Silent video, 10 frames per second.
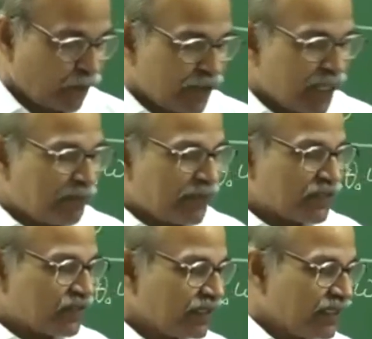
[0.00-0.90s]
What
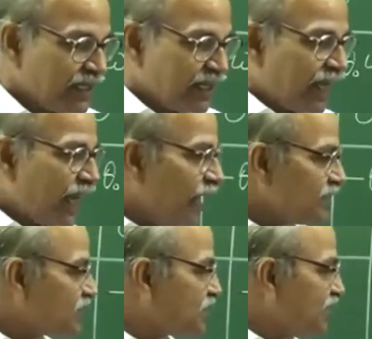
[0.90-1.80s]
happens?
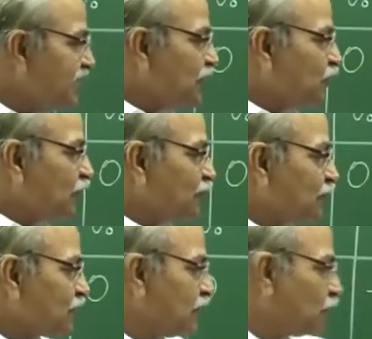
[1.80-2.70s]
At t equal
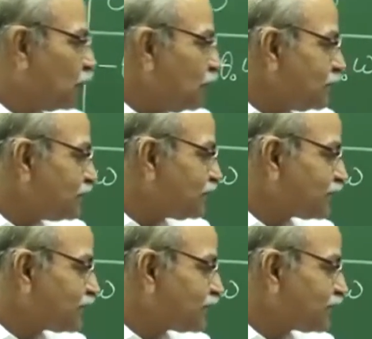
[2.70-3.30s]
to 0,